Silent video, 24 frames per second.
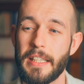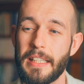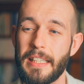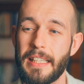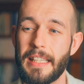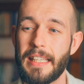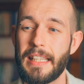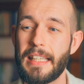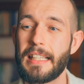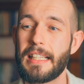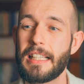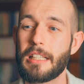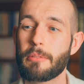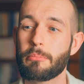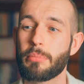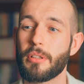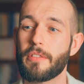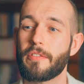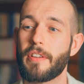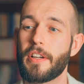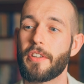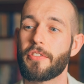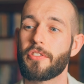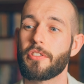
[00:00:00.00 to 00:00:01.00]
in a healing
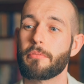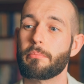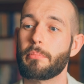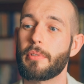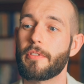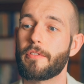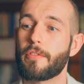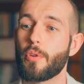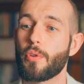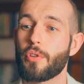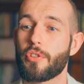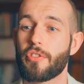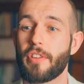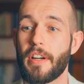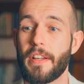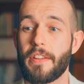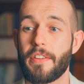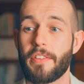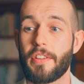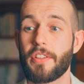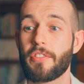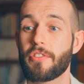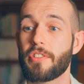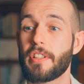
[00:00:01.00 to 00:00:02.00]
profession before
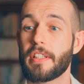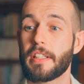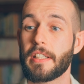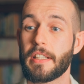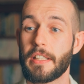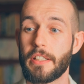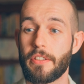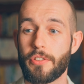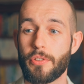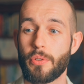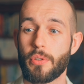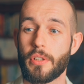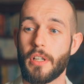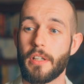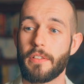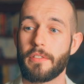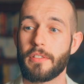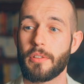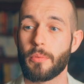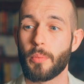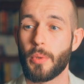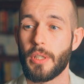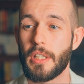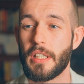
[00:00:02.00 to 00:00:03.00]
transitioning into your
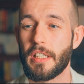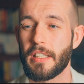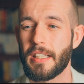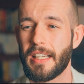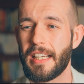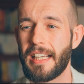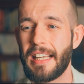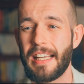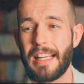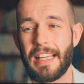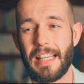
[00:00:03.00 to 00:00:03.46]
current work?